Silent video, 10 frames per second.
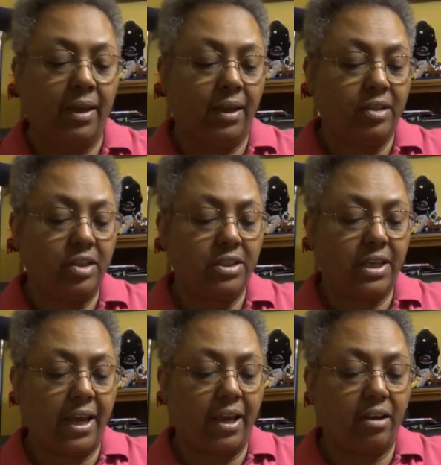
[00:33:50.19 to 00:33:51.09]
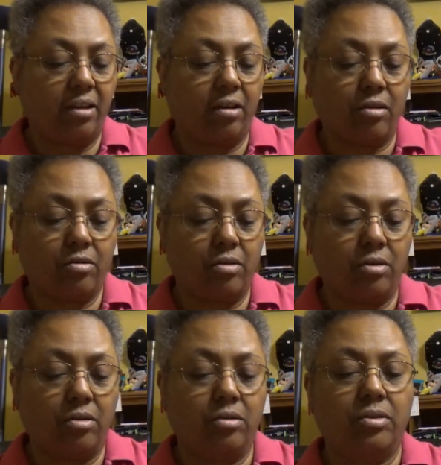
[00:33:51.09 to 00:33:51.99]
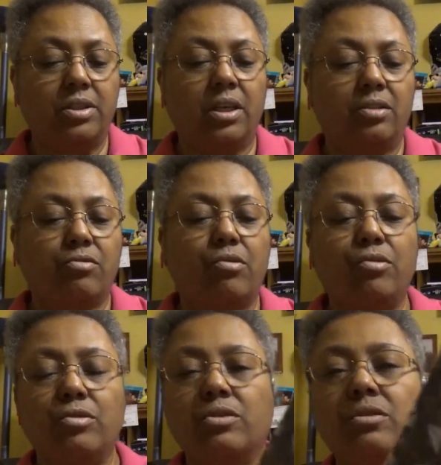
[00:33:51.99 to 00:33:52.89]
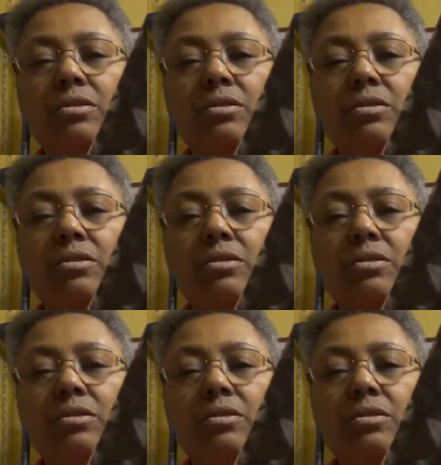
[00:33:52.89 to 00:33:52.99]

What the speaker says: And she's got a set of scrolls.